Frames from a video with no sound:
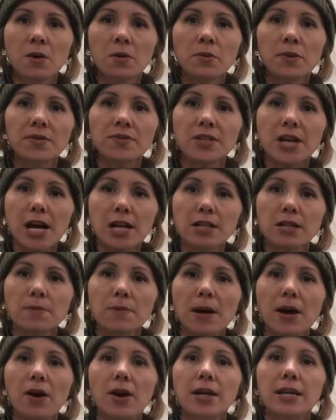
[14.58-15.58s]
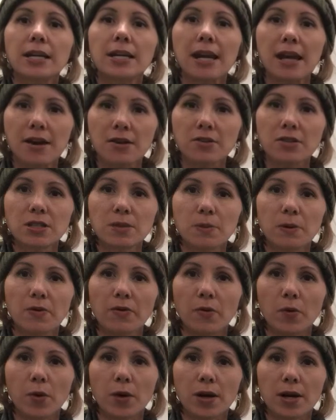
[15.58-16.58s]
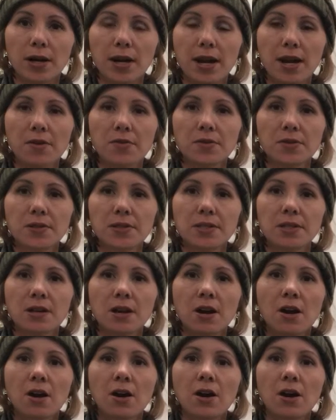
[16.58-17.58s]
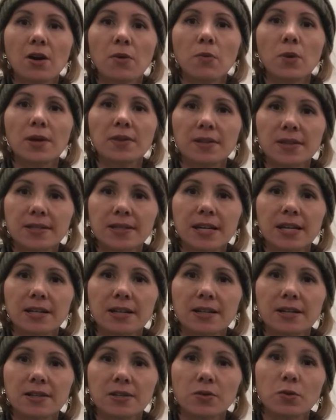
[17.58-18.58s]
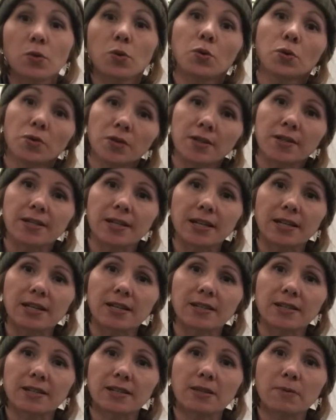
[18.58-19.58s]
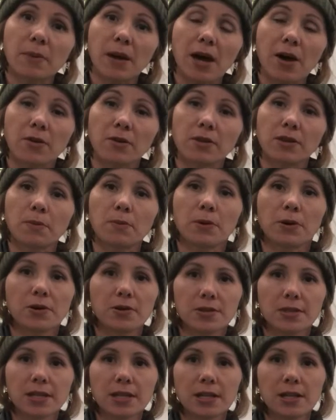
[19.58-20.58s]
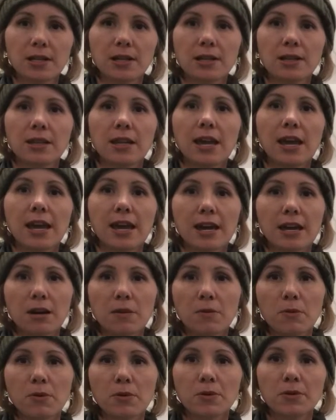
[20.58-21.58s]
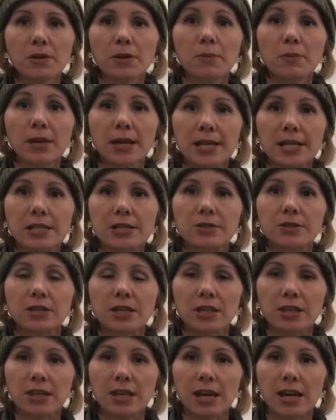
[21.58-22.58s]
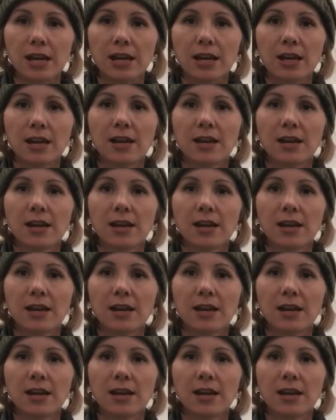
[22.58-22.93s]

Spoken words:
We've talked about nouns before. Nouns are what the sentence or who the sentence is about, the person, the animal, the place, or the thing.